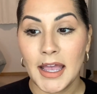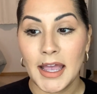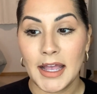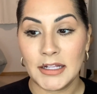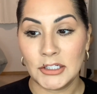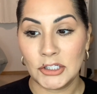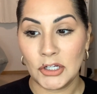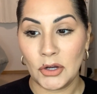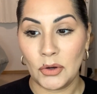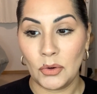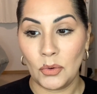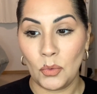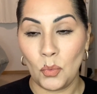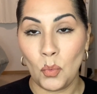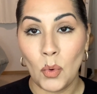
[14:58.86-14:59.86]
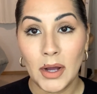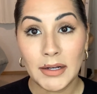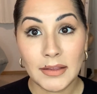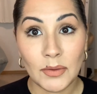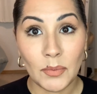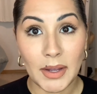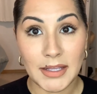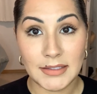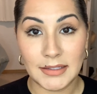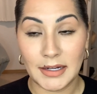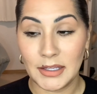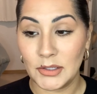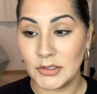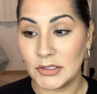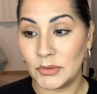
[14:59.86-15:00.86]
And so one of the ways that I
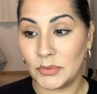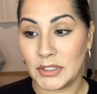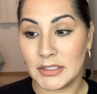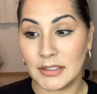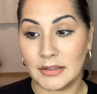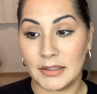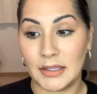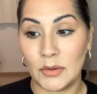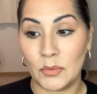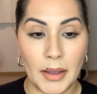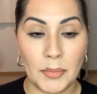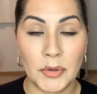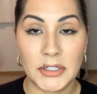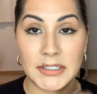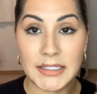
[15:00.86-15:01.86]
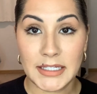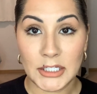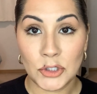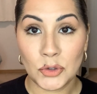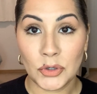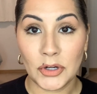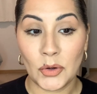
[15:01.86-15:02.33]
used it recently, I put tea tree